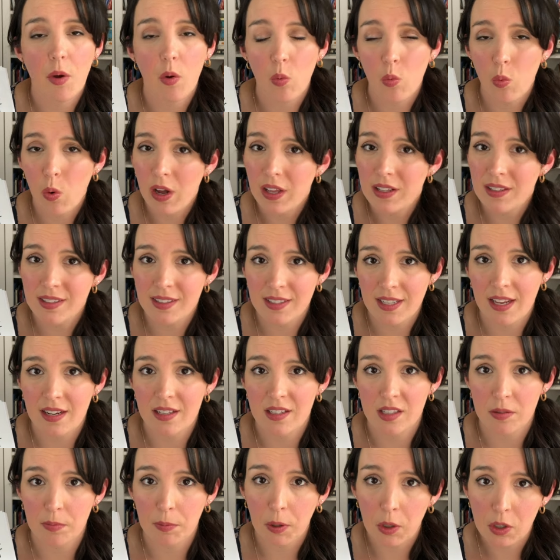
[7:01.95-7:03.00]
one
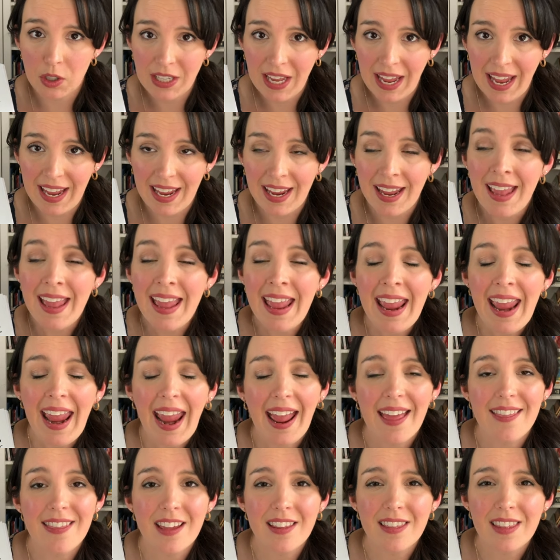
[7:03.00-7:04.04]
sentence per day
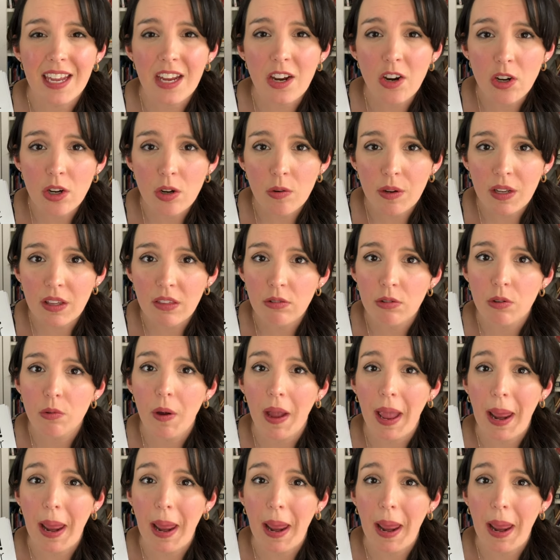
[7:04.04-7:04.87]
and then they are going through